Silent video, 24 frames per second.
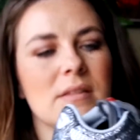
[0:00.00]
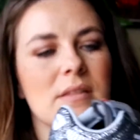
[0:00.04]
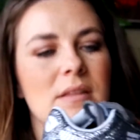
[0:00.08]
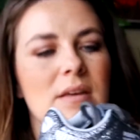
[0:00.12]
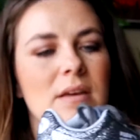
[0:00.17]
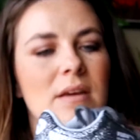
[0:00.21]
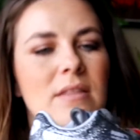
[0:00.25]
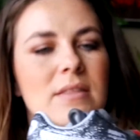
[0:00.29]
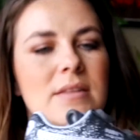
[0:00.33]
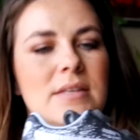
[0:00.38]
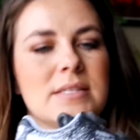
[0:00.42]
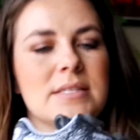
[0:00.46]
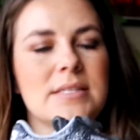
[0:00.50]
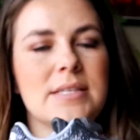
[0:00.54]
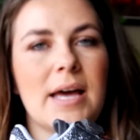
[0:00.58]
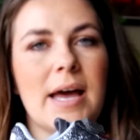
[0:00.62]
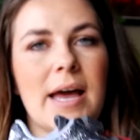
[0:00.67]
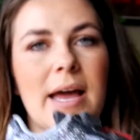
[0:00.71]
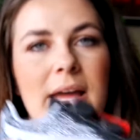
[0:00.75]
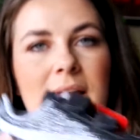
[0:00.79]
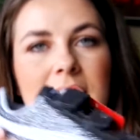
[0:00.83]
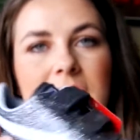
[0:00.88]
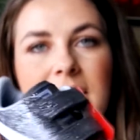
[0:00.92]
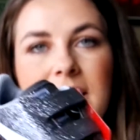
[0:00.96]
thing on the
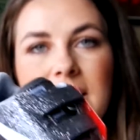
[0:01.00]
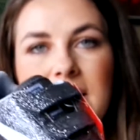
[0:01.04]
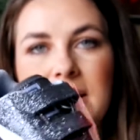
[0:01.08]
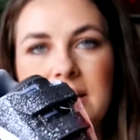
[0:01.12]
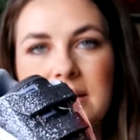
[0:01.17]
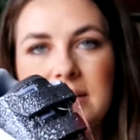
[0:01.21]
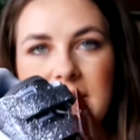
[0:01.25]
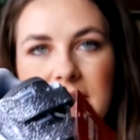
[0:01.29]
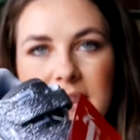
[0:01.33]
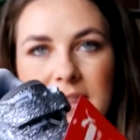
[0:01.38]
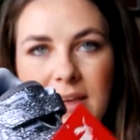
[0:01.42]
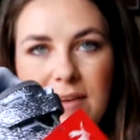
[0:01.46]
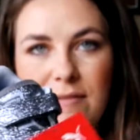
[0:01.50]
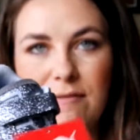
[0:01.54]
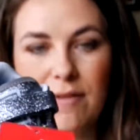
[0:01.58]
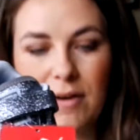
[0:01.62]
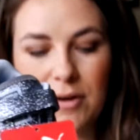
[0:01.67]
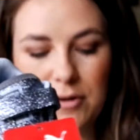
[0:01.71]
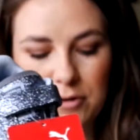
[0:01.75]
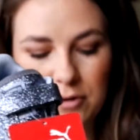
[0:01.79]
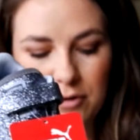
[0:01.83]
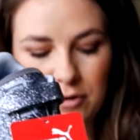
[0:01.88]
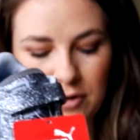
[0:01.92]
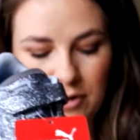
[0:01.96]
side, and they
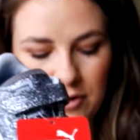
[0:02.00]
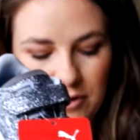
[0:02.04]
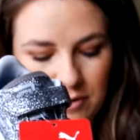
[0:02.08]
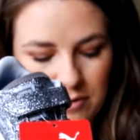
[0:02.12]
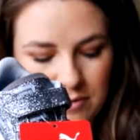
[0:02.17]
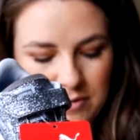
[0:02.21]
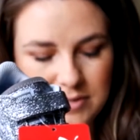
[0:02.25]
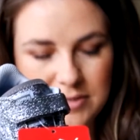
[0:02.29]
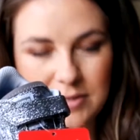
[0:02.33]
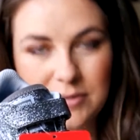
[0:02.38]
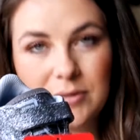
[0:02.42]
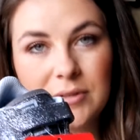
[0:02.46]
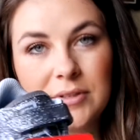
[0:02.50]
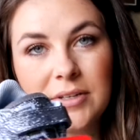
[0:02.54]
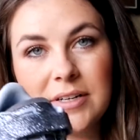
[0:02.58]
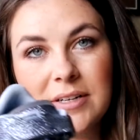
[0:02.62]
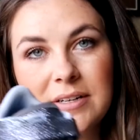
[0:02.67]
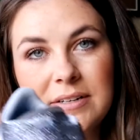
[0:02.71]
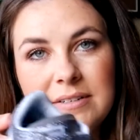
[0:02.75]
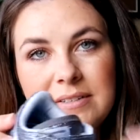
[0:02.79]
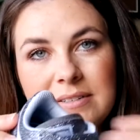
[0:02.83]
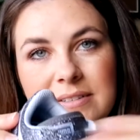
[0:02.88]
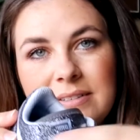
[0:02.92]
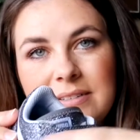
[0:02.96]
Velcro, so
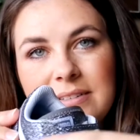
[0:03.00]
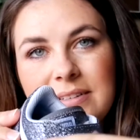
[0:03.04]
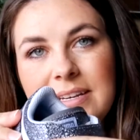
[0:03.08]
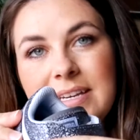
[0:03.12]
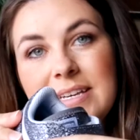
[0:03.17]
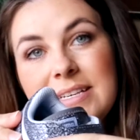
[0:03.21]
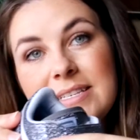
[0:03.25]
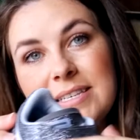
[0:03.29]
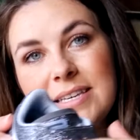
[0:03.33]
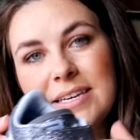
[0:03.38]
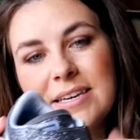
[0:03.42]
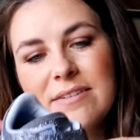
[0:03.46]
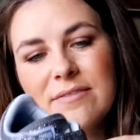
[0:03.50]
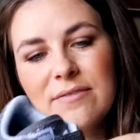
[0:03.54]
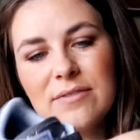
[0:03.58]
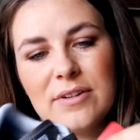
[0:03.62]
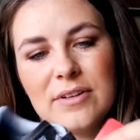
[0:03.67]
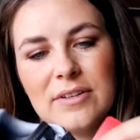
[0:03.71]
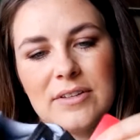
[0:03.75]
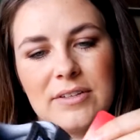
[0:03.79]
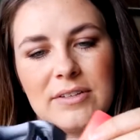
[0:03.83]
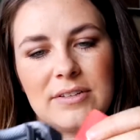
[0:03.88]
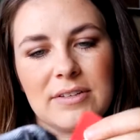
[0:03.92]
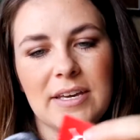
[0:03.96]
they're easy for
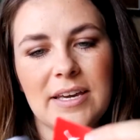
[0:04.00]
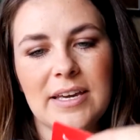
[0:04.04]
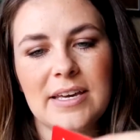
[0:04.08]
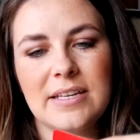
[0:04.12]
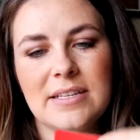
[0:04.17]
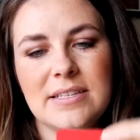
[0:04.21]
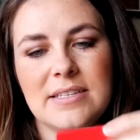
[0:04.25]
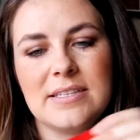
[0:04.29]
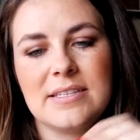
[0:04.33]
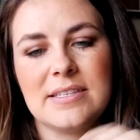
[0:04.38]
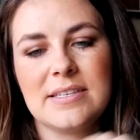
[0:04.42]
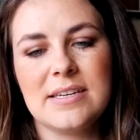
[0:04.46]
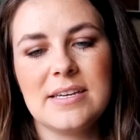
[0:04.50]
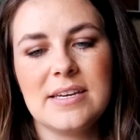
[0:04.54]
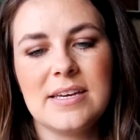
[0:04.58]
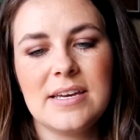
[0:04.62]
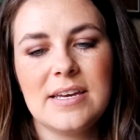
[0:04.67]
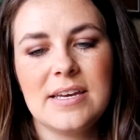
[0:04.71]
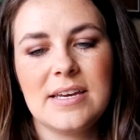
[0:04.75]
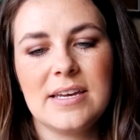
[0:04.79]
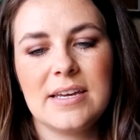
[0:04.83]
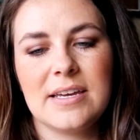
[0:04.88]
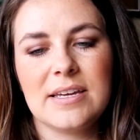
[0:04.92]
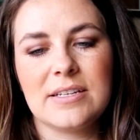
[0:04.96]
little kids.
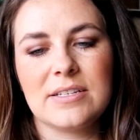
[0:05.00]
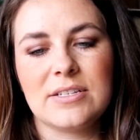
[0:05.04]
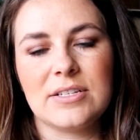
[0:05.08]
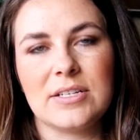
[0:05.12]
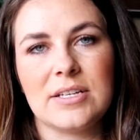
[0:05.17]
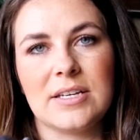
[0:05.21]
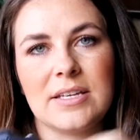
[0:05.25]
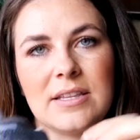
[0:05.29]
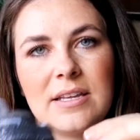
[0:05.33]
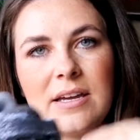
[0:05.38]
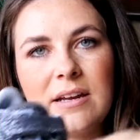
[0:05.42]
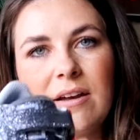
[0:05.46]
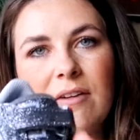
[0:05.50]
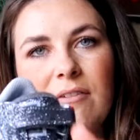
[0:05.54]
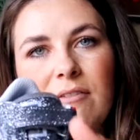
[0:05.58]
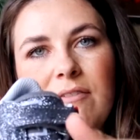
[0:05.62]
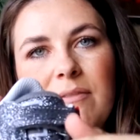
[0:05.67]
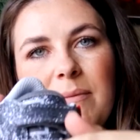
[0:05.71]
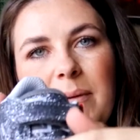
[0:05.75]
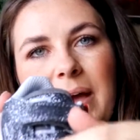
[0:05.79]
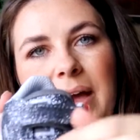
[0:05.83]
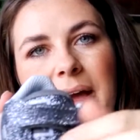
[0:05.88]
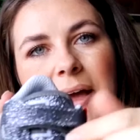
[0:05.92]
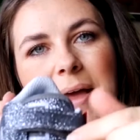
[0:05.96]
I should take that off,
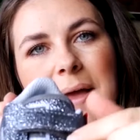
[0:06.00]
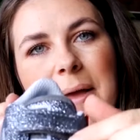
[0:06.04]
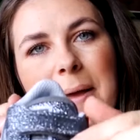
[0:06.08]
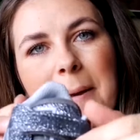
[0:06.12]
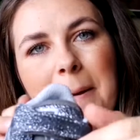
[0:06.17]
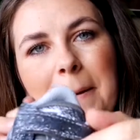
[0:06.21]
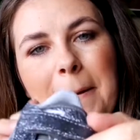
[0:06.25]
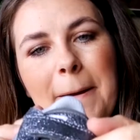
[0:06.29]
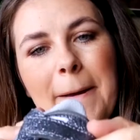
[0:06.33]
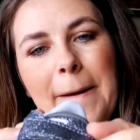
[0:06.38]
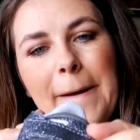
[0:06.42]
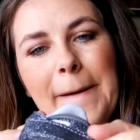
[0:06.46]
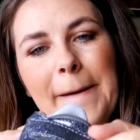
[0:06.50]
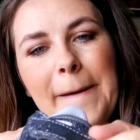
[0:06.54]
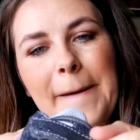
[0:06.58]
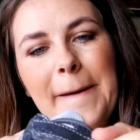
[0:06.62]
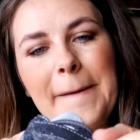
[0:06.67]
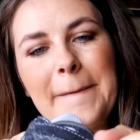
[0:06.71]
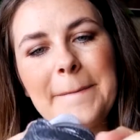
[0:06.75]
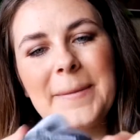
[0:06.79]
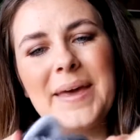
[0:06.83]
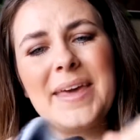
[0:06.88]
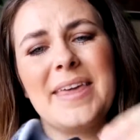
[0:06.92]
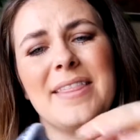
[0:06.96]
but
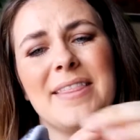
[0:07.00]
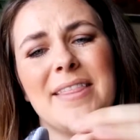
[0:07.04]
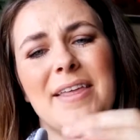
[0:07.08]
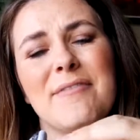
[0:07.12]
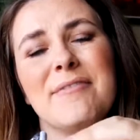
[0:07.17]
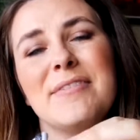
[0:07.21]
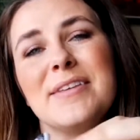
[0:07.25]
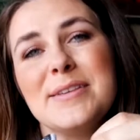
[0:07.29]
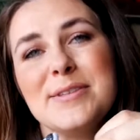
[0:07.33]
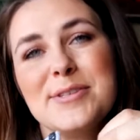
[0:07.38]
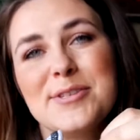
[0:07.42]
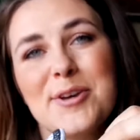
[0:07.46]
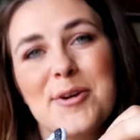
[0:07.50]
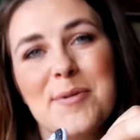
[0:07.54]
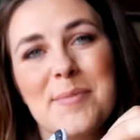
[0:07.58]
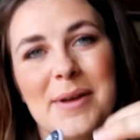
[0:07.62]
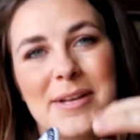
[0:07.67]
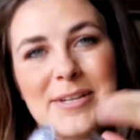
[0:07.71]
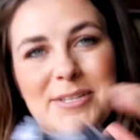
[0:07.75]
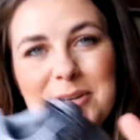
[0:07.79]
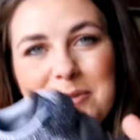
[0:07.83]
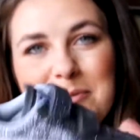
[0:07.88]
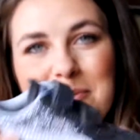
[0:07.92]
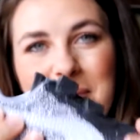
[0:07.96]
I love these so
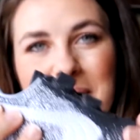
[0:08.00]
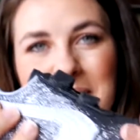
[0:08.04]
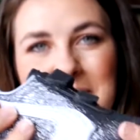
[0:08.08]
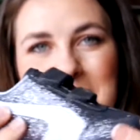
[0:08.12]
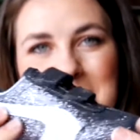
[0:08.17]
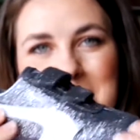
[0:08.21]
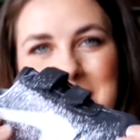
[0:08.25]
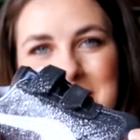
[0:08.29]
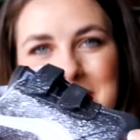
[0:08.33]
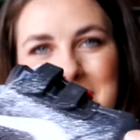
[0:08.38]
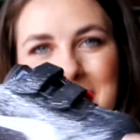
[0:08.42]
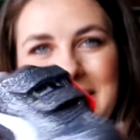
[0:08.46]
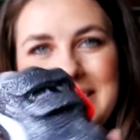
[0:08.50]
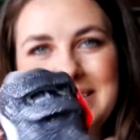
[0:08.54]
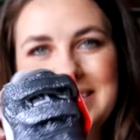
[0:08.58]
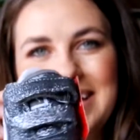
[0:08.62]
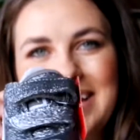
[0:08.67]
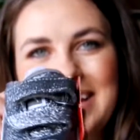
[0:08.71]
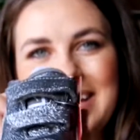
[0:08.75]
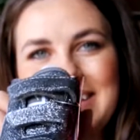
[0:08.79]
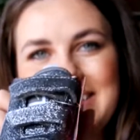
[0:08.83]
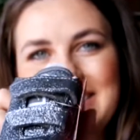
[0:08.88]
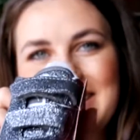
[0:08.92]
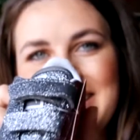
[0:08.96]
much. I want them in my
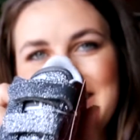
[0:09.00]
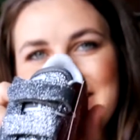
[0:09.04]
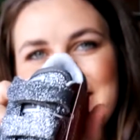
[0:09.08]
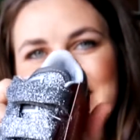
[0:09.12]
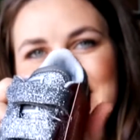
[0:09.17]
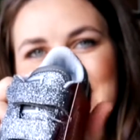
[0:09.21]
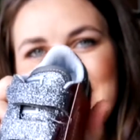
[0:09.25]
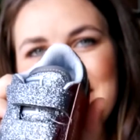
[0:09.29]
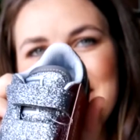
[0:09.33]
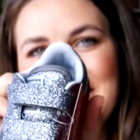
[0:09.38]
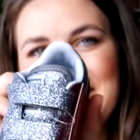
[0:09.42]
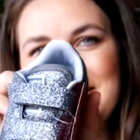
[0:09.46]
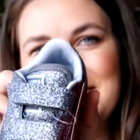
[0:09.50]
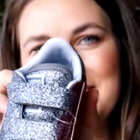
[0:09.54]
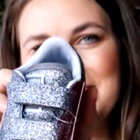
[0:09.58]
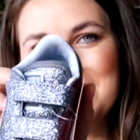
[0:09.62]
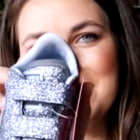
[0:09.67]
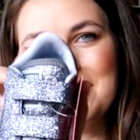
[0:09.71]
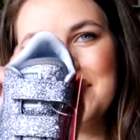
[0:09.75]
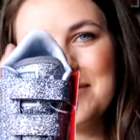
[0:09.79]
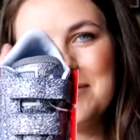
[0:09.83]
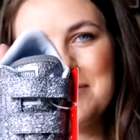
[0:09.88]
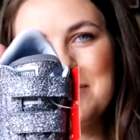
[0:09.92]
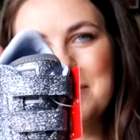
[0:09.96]
size. I just think they're
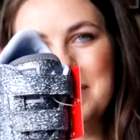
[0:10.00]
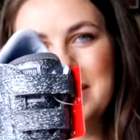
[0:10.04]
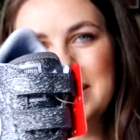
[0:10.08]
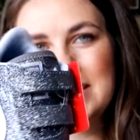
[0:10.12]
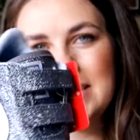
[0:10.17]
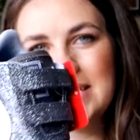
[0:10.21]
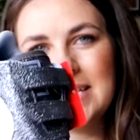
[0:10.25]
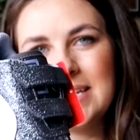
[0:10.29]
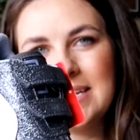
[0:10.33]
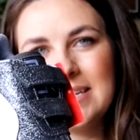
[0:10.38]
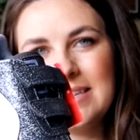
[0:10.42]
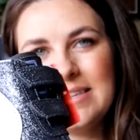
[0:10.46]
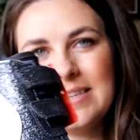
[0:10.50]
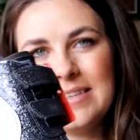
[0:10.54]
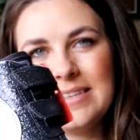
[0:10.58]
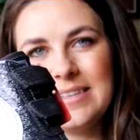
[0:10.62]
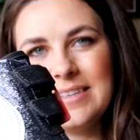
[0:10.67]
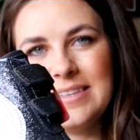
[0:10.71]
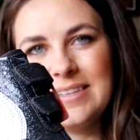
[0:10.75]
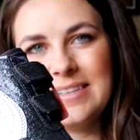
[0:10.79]
so amazing.